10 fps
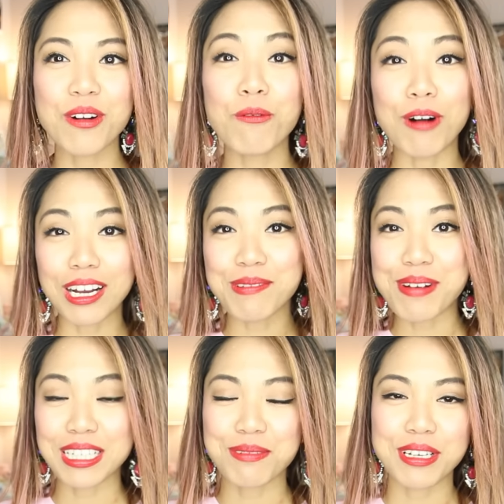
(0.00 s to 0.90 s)
here, welcome
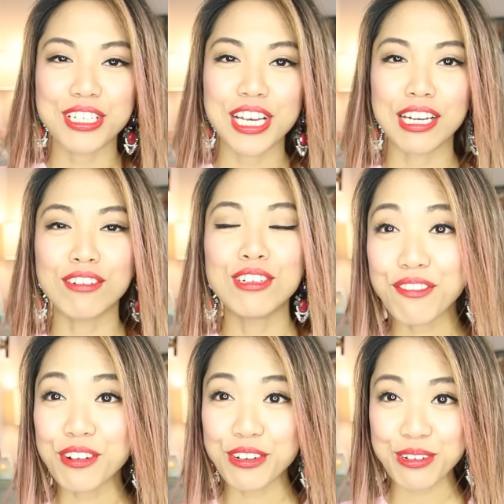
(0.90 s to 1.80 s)
back to my channel.
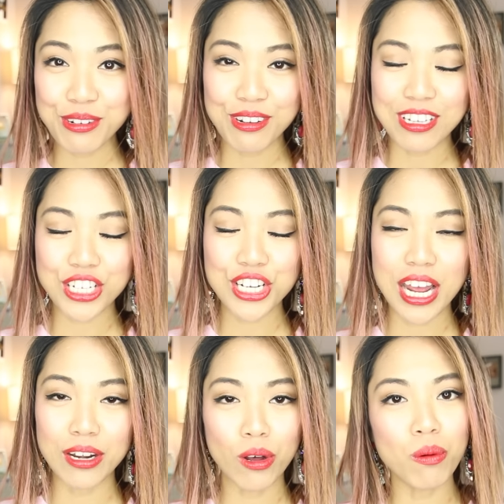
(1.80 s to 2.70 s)
If you're new to this
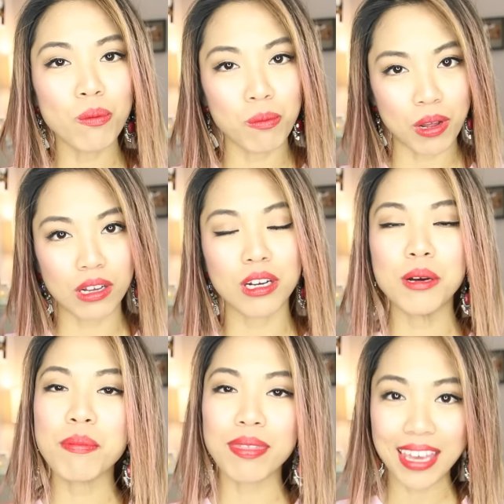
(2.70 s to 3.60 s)
channel,
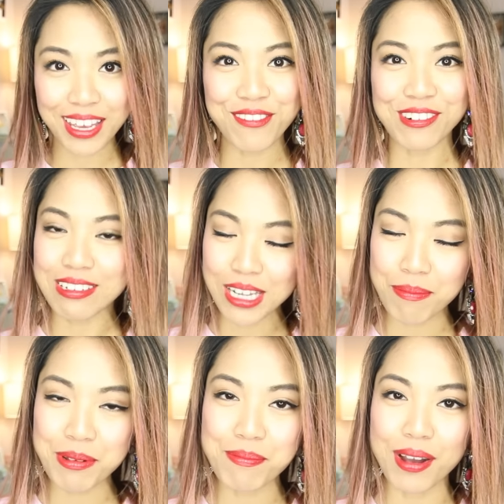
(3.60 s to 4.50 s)
welcome. Thank you for
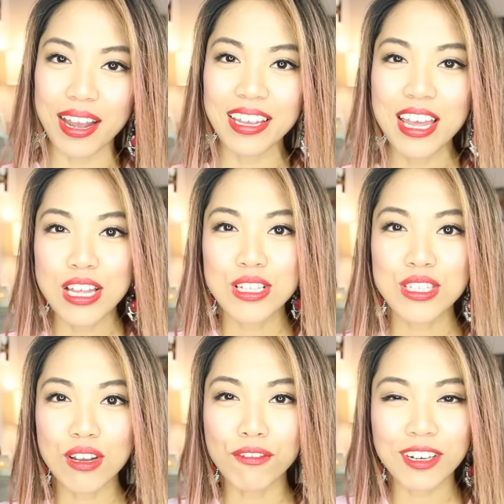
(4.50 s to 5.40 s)
stopping by.
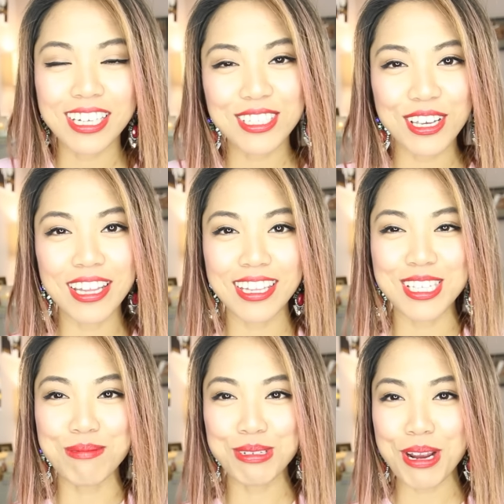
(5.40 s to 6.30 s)
Don't forget to hit the
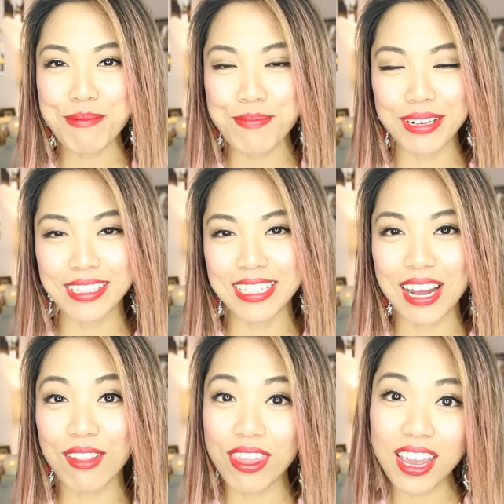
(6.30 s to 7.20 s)
subscribe button
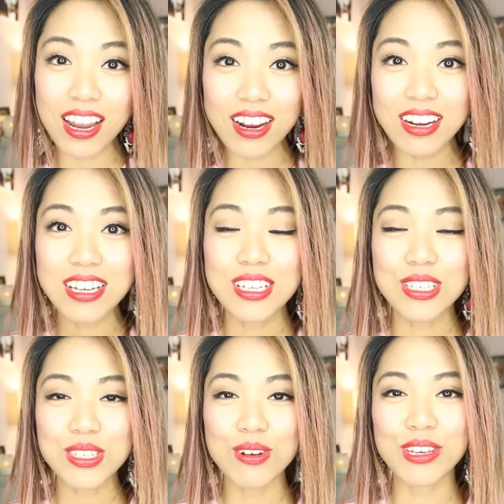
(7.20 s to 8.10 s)
down there
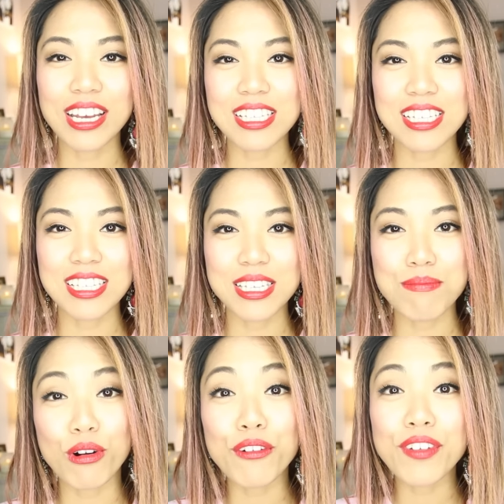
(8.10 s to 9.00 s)
so you guys can see
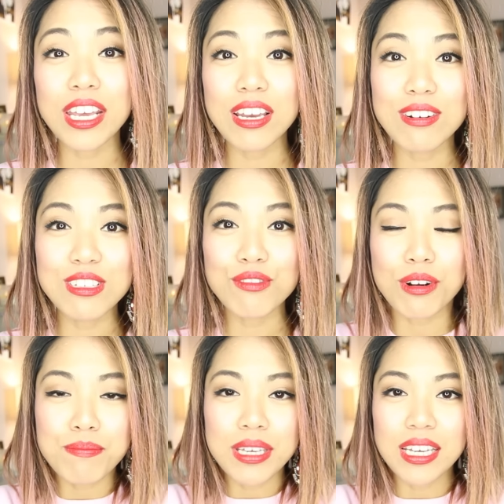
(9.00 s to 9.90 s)
more videos
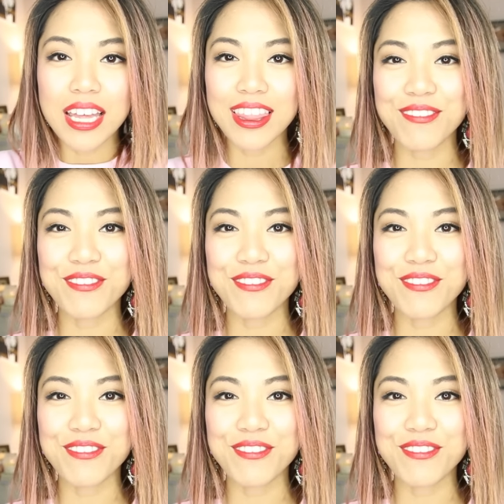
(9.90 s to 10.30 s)
from me in